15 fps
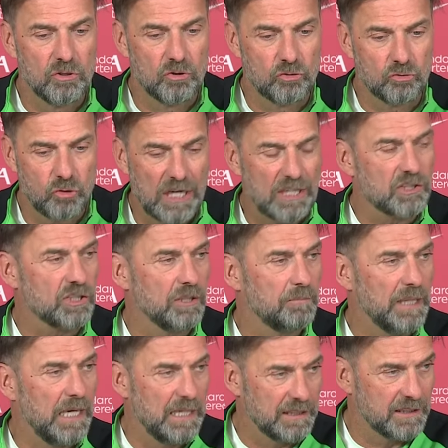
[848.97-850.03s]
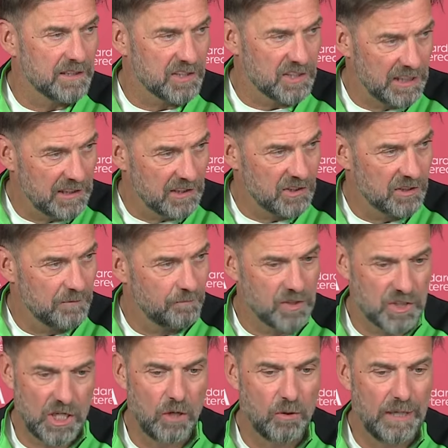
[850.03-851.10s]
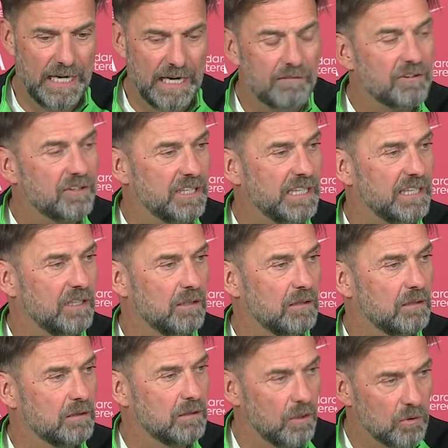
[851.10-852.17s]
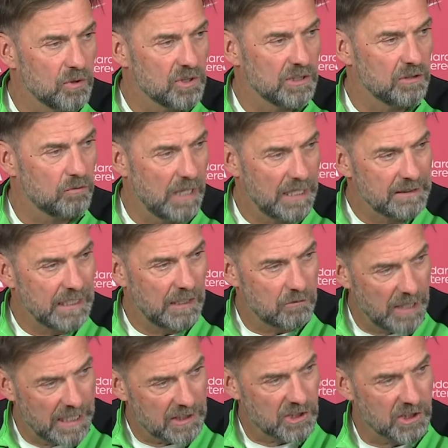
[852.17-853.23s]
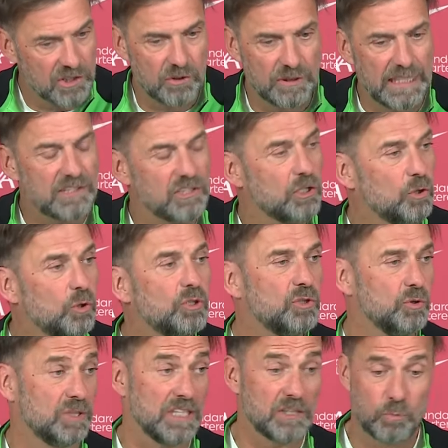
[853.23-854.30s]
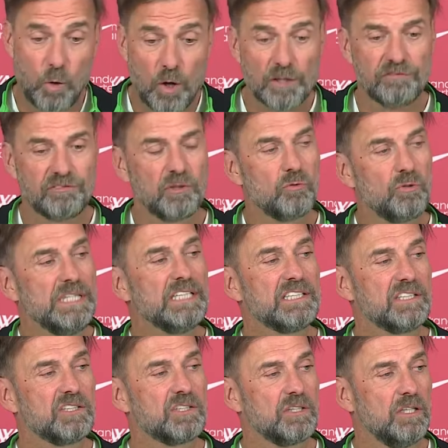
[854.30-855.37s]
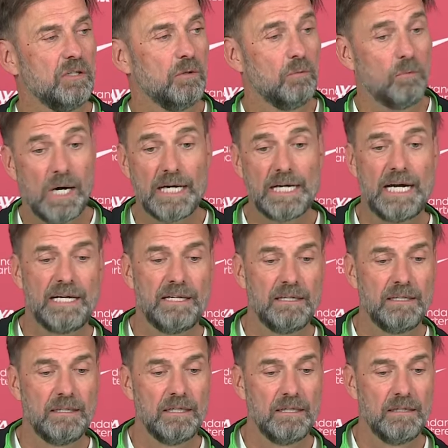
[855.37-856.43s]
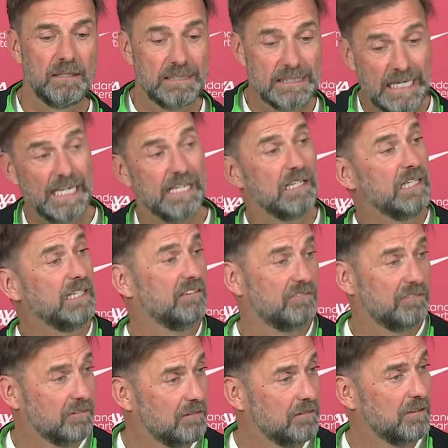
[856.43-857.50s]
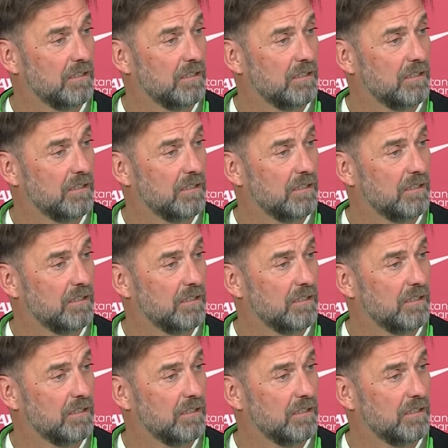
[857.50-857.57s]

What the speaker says: structure behind the scenes. So everything goes in the right direction. So that's a good news. That's one of the reasons why I can leave.